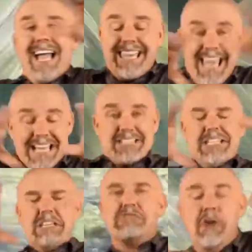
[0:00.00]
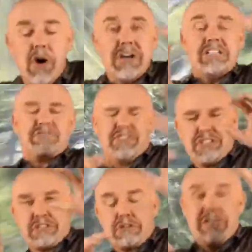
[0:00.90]
I can't see the forest for
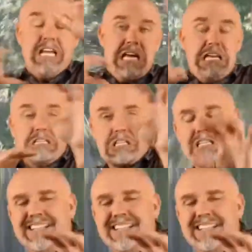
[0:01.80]
the trees.